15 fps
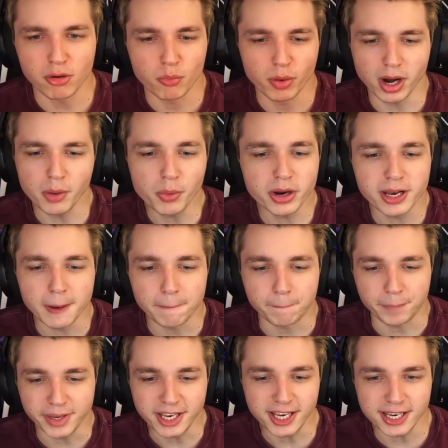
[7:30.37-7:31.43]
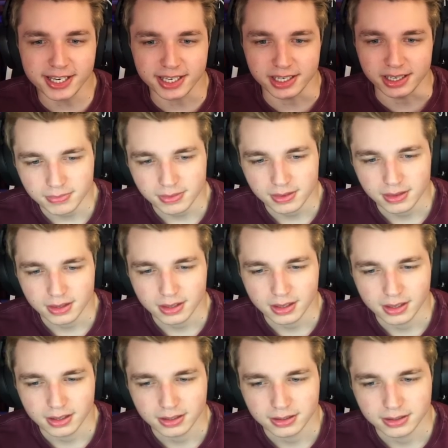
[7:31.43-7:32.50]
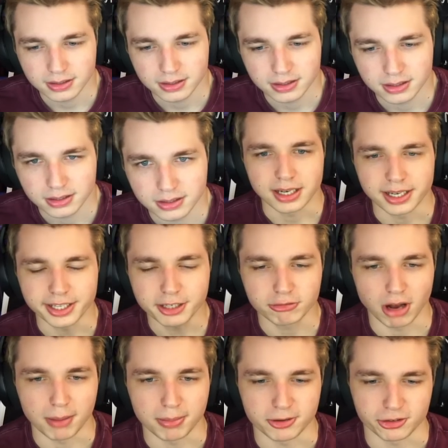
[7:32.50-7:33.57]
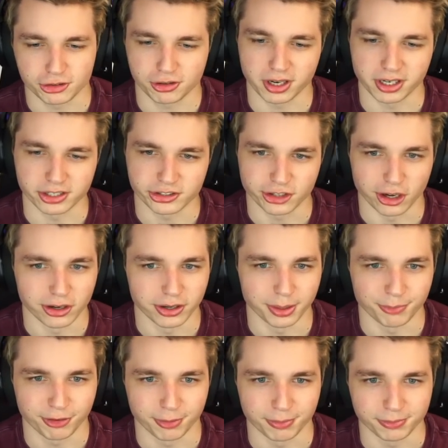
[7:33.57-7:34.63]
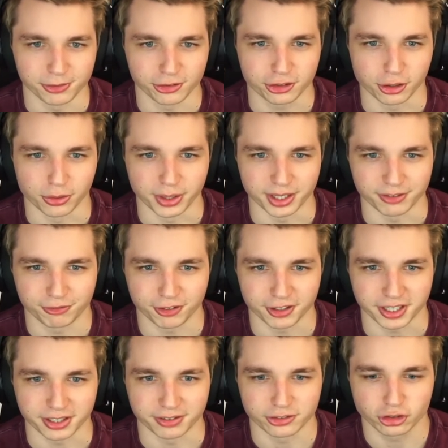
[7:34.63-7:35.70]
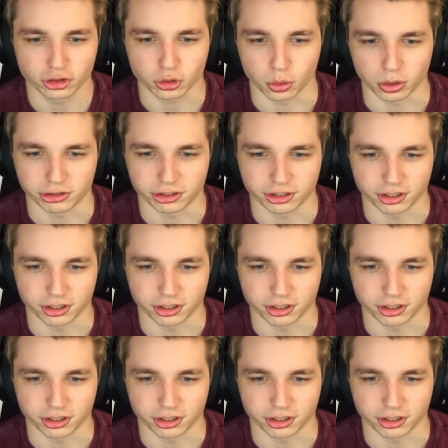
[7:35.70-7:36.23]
where would it be? I think Robin's just trying to stall him from just going freaking scorched